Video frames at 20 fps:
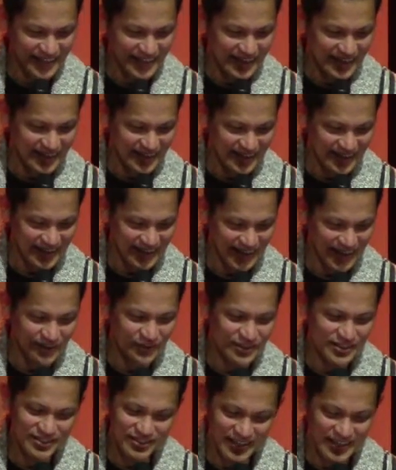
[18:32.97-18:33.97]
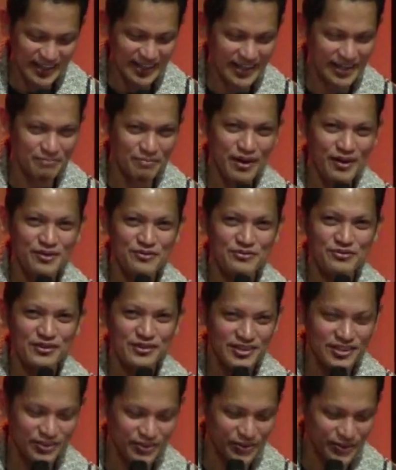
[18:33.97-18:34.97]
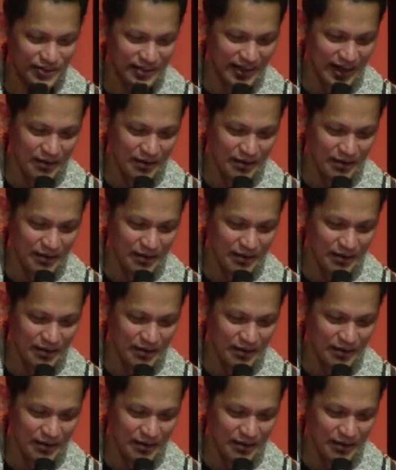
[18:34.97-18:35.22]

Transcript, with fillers: Uh, it was really a powerful story.